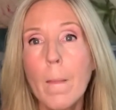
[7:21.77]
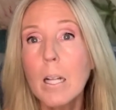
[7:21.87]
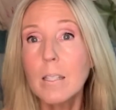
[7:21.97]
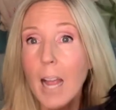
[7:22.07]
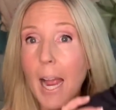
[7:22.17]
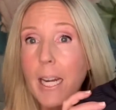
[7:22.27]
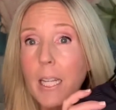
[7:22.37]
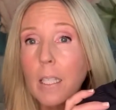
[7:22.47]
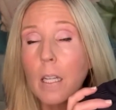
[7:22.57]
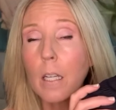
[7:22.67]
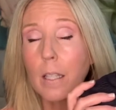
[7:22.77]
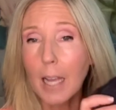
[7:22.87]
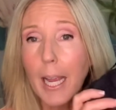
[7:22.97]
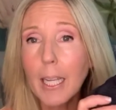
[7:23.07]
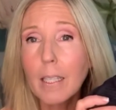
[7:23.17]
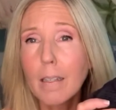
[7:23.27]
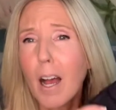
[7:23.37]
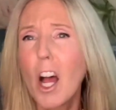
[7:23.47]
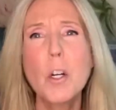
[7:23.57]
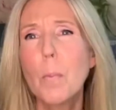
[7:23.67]
Dieting, the diet,
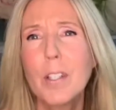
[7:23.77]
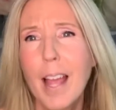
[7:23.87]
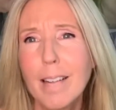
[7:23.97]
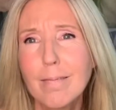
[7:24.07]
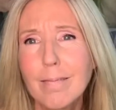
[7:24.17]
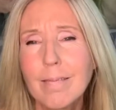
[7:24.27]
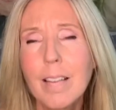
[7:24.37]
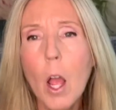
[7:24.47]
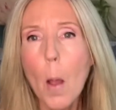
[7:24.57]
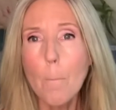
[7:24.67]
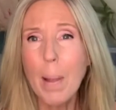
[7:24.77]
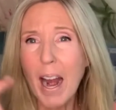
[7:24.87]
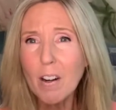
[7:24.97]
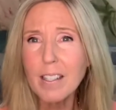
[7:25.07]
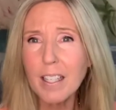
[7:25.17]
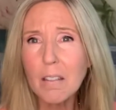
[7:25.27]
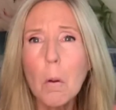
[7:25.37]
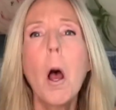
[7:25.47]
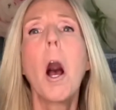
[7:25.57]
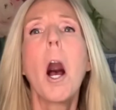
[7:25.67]
100%. Parenting,
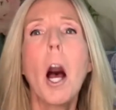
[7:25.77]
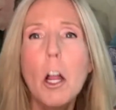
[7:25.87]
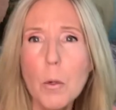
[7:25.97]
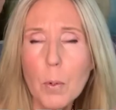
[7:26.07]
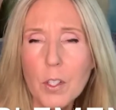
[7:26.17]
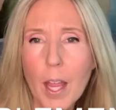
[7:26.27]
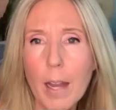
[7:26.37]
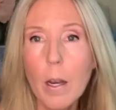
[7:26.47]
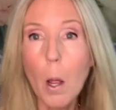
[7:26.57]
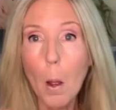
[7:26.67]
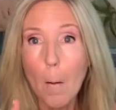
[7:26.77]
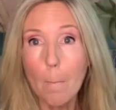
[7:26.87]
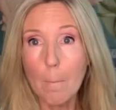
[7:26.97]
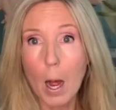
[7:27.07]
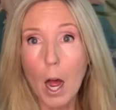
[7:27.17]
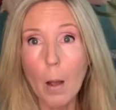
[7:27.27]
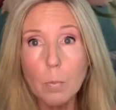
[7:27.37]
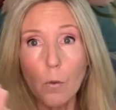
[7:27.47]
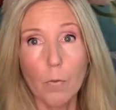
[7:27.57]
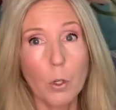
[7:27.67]
100%.
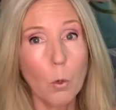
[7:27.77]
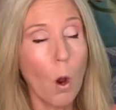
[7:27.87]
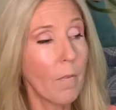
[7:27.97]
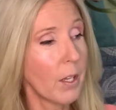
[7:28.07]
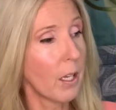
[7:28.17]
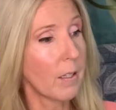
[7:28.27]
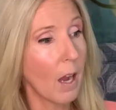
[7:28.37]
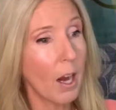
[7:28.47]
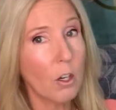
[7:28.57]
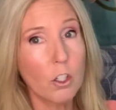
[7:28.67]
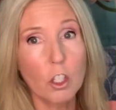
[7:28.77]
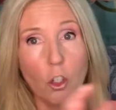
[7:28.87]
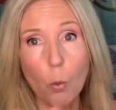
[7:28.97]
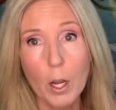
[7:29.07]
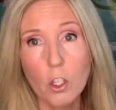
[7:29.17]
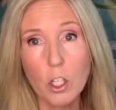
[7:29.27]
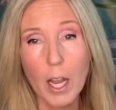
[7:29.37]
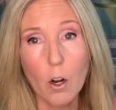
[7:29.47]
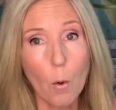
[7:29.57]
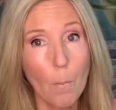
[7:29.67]
Mom's view of the entire situation
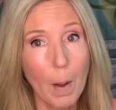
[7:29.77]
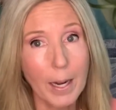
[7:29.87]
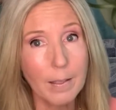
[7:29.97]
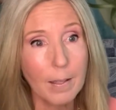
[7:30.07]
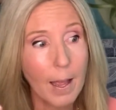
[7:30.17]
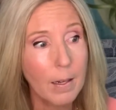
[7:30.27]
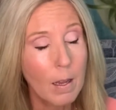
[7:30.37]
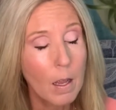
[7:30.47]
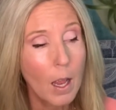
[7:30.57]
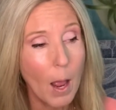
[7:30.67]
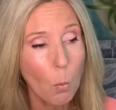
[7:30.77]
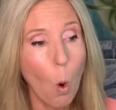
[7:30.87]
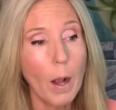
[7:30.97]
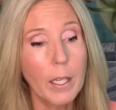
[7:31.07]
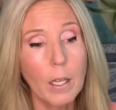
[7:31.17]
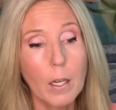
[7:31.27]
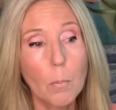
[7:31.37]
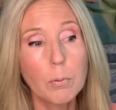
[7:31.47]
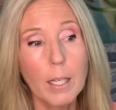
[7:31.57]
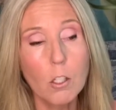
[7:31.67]
and her mindset and walking in a
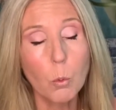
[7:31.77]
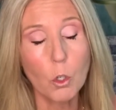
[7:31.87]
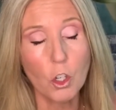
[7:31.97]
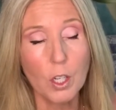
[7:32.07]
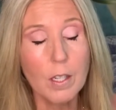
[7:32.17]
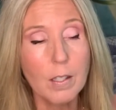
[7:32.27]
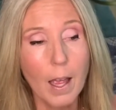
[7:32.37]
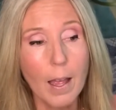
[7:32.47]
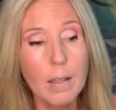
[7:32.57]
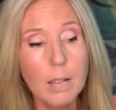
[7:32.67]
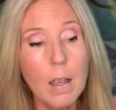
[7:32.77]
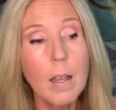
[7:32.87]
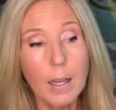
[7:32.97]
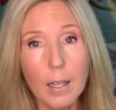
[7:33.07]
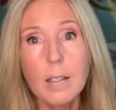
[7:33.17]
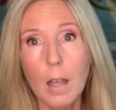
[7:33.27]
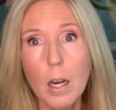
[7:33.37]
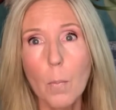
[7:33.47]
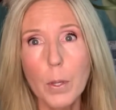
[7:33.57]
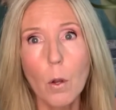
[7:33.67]
place where she says, it's
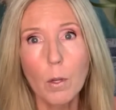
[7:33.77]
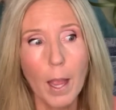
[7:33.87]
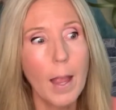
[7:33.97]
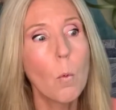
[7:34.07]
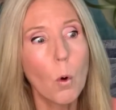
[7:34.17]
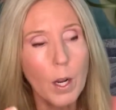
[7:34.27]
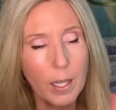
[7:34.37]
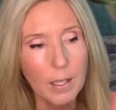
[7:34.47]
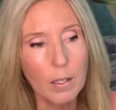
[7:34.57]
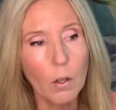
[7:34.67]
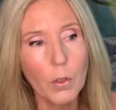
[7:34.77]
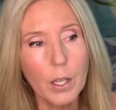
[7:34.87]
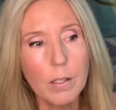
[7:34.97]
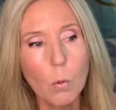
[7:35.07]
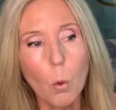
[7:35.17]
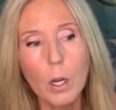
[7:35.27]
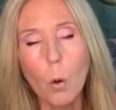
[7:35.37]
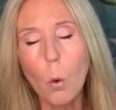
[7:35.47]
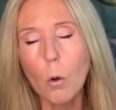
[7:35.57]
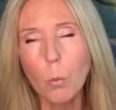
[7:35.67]
gonna be okay, we're gonna heal this, we're
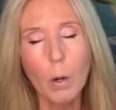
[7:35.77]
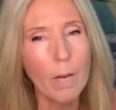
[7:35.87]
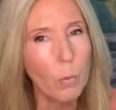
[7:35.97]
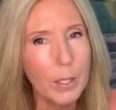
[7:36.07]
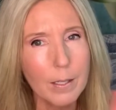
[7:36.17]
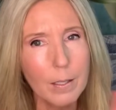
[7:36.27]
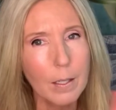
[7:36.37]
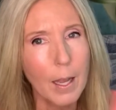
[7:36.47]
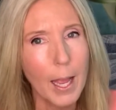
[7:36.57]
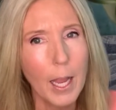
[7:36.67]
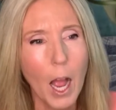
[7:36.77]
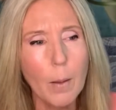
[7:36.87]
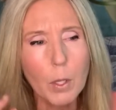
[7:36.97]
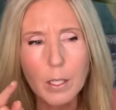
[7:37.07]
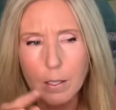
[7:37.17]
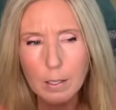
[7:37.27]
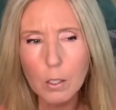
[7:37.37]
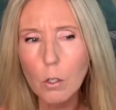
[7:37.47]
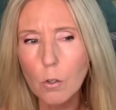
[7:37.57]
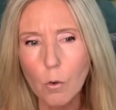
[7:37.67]
gonna work with whatever we see today, I am gonna see
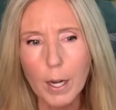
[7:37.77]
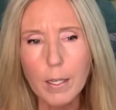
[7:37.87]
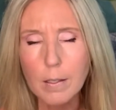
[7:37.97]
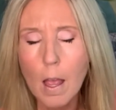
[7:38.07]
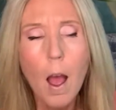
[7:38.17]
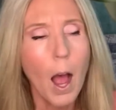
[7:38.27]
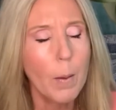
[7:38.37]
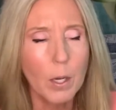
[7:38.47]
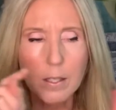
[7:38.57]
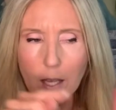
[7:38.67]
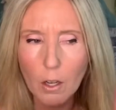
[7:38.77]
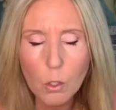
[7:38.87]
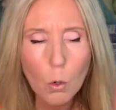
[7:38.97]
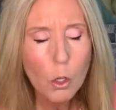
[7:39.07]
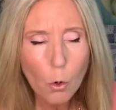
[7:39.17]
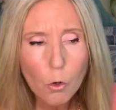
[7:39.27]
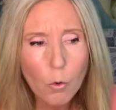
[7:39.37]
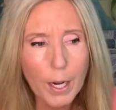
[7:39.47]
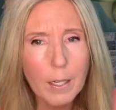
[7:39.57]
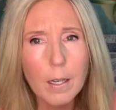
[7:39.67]
your greatness, I'm gonna tell you your
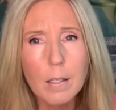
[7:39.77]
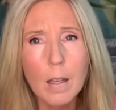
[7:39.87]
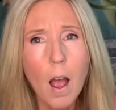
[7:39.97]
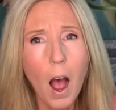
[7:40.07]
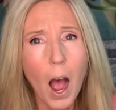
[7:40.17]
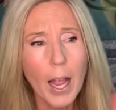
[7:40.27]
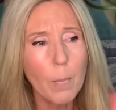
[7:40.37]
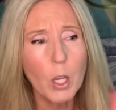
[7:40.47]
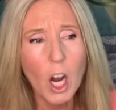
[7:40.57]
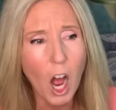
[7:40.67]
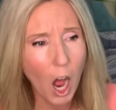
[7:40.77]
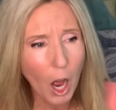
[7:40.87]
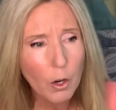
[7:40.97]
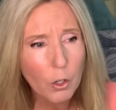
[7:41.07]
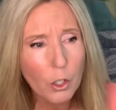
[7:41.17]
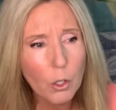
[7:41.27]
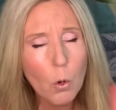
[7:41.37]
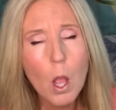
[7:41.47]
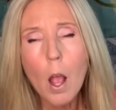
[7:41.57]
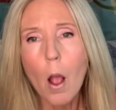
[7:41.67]
greatness, I am gonna honor you,
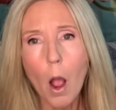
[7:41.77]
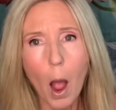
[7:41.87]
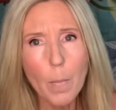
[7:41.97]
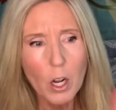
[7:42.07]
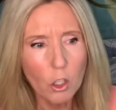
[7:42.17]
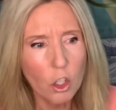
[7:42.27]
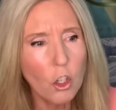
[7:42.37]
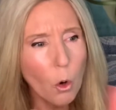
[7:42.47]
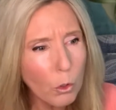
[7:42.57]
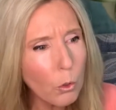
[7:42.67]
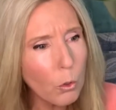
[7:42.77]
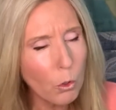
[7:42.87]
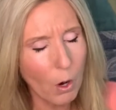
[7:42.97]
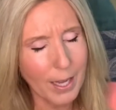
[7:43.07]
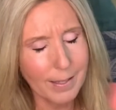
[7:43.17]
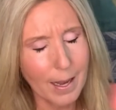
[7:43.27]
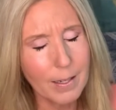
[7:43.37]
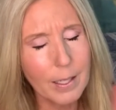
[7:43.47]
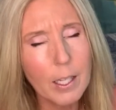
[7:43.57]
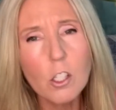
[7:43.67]
I'm gonna show you who your
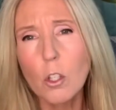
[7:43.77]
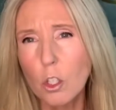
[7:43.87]
identity is so that